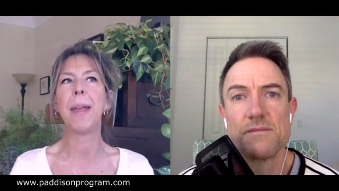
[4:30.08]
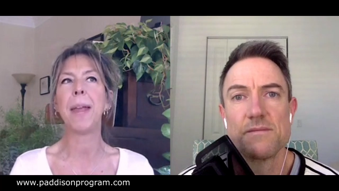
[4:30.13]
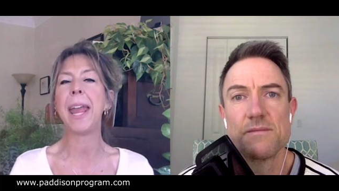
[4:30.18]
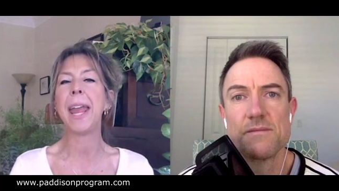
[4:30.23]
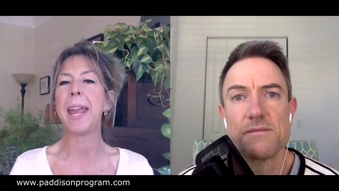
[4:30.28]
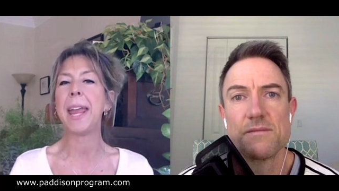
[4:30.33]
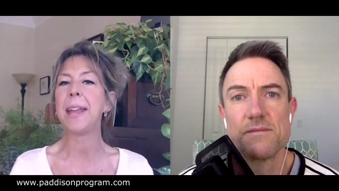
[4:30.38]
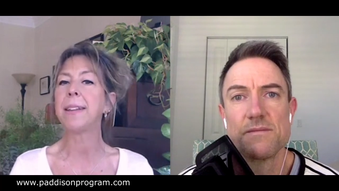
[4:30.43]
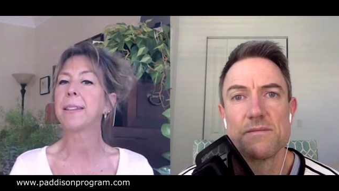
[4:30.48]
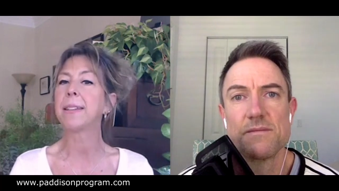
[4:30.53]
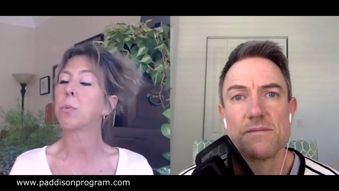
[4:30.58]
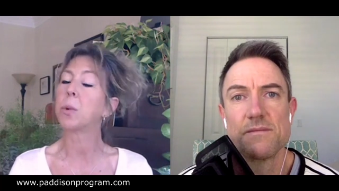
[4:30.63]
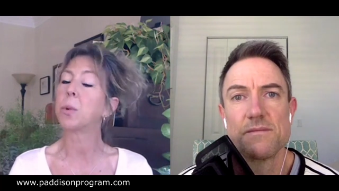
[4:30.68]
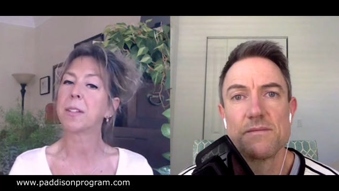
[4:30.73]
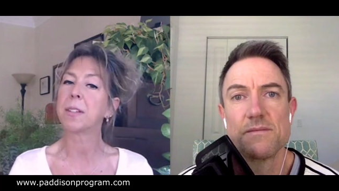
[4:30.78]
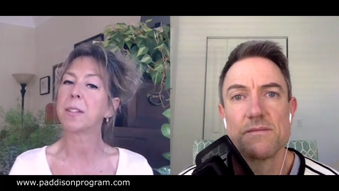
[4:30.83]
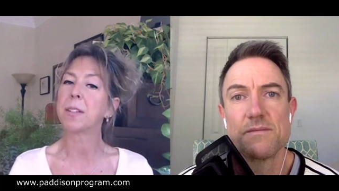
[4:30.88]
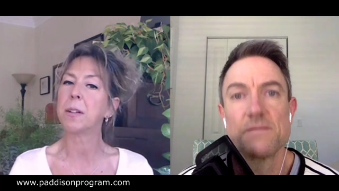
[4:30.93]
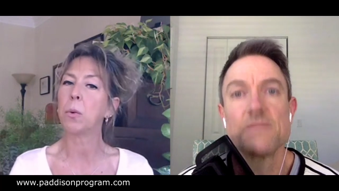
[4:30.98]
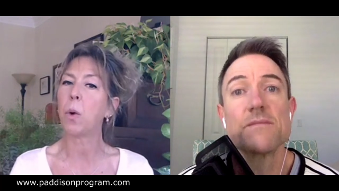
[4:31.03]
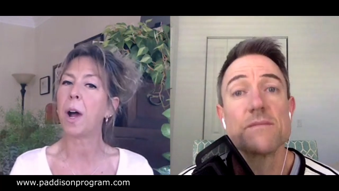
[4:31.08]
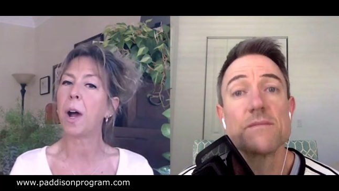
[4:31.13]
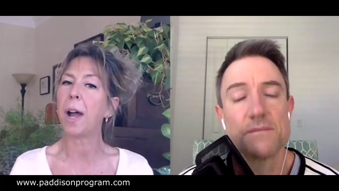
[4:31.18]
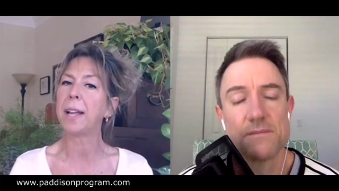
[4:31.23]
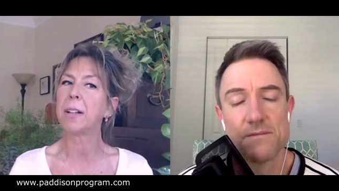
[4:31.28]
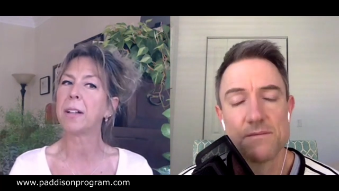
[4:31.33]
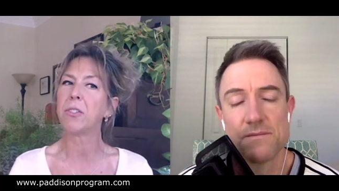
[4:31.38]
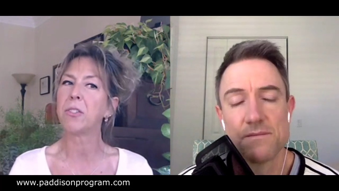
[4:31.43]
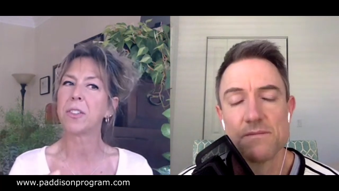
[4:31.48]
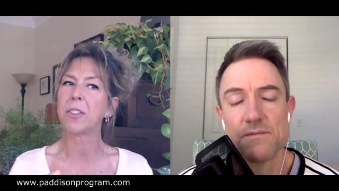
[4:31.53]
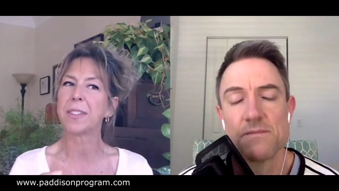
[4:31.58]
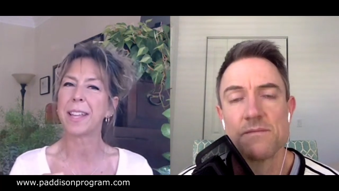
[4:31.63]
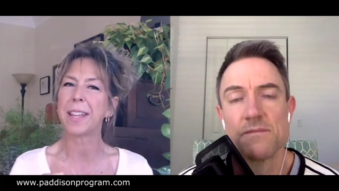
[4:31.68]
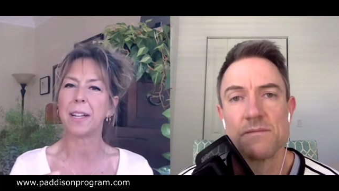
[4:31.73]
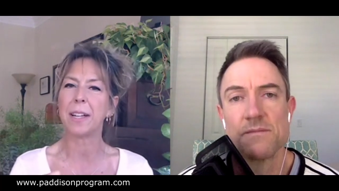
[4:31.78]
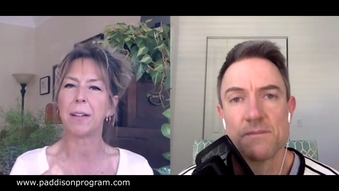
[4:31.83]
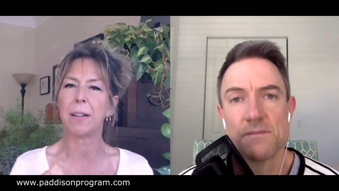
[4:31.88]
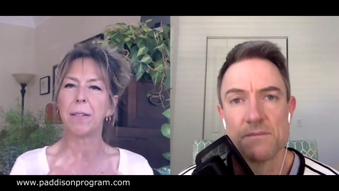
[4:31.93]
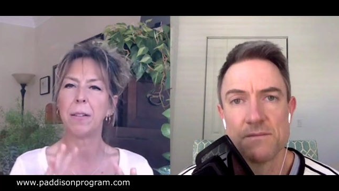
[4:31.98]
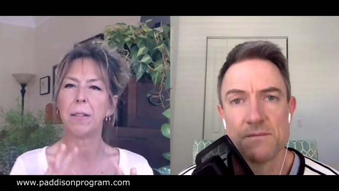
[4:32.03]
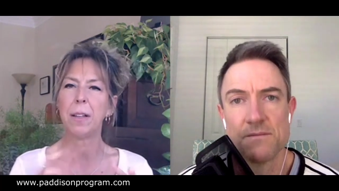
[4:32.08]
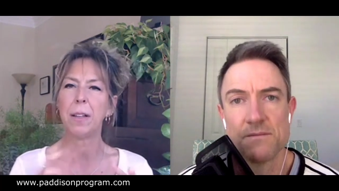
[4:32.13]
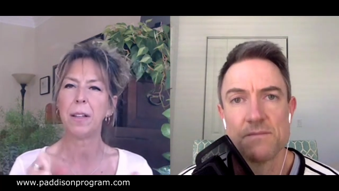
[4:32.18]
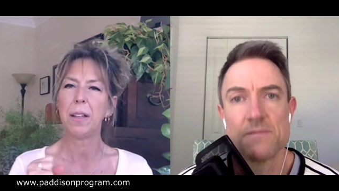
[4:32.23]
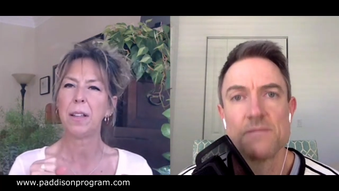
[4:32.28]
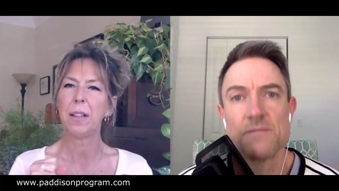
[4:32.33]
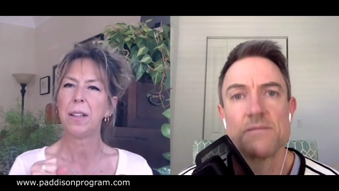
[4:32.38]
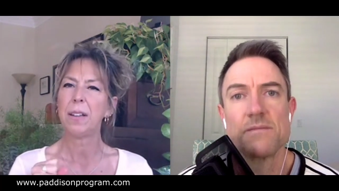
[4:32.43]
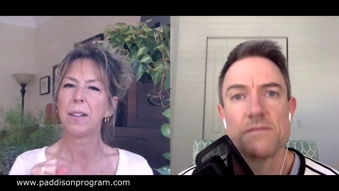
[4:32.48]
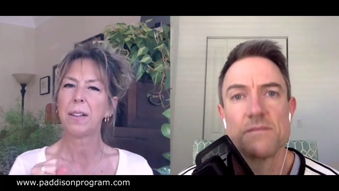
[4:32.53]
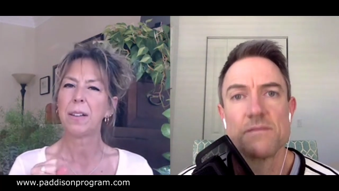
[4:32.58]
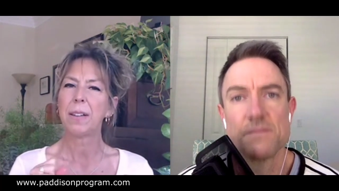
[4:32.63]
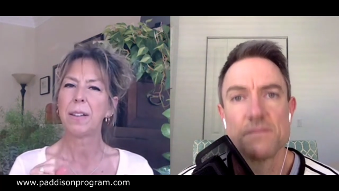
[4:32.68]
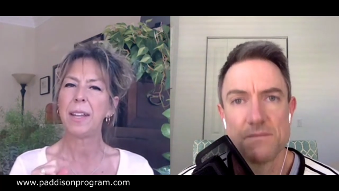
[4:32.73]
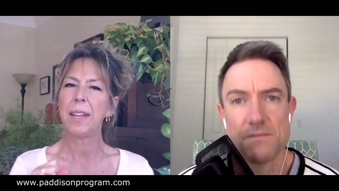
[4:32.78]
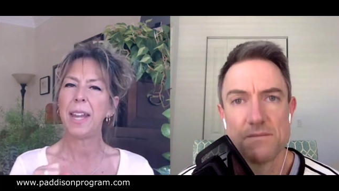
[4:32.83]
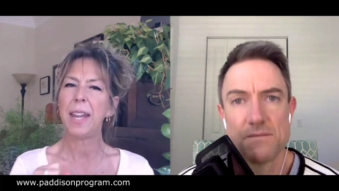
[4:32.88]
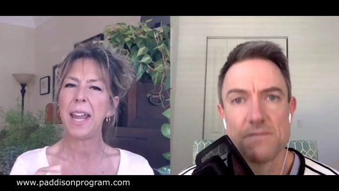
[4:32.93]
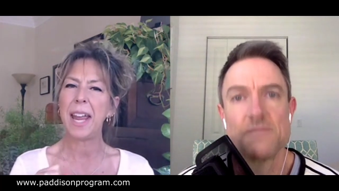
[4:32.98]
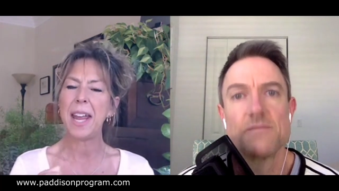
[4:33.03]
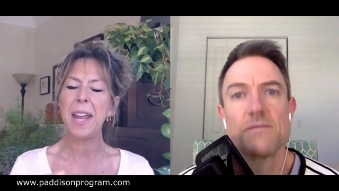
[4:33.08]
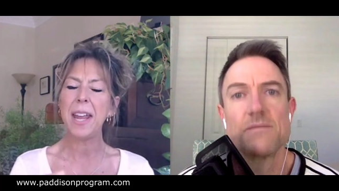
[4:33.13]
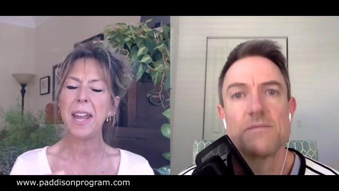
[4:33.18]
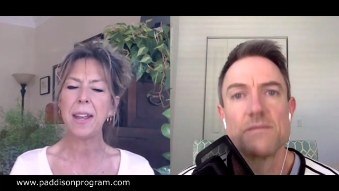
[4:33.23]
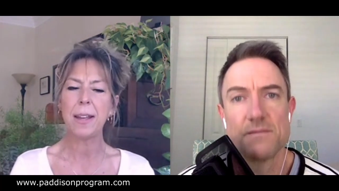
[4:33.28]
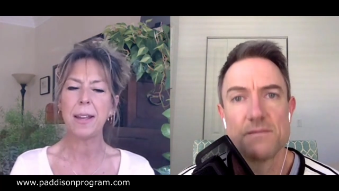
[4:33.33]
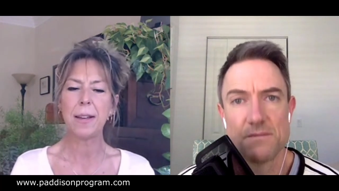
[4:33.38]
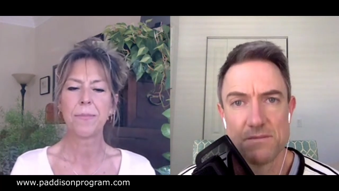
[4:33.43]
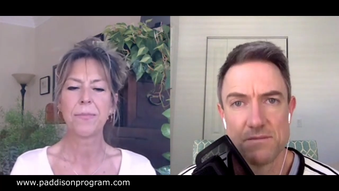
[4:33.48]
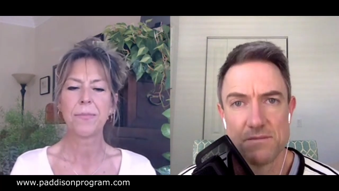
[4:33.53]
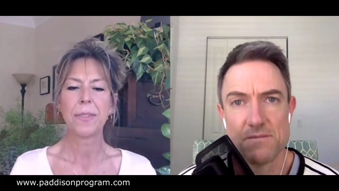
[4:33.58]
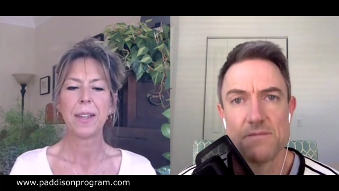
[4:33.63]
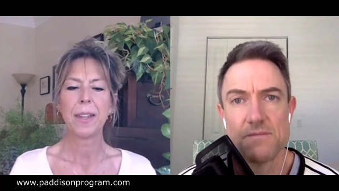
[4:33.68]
Speaker 1: them aches once in a while, just like a an ache.